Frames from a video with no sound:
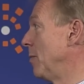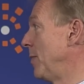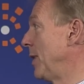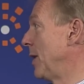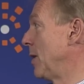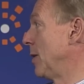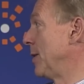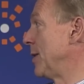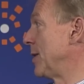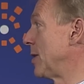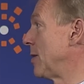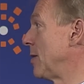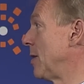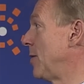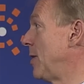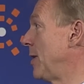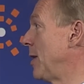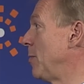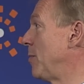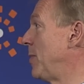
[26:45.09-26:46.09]
because
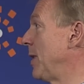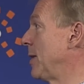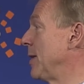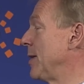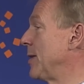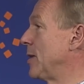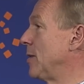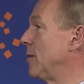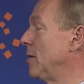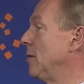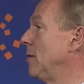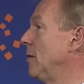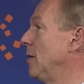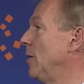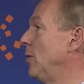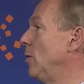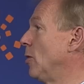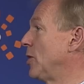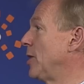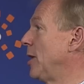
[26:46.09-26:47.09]

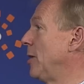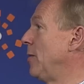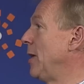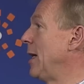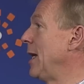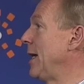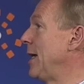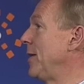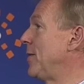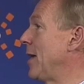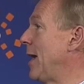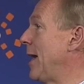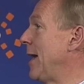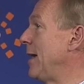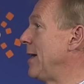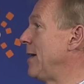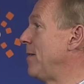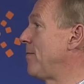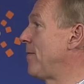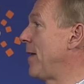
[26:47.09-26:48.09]
not only
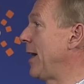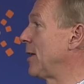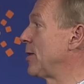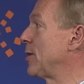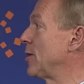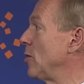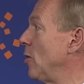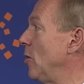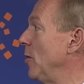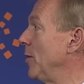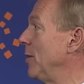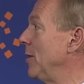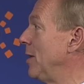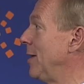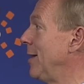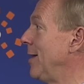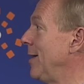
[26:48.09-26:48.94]
their effects on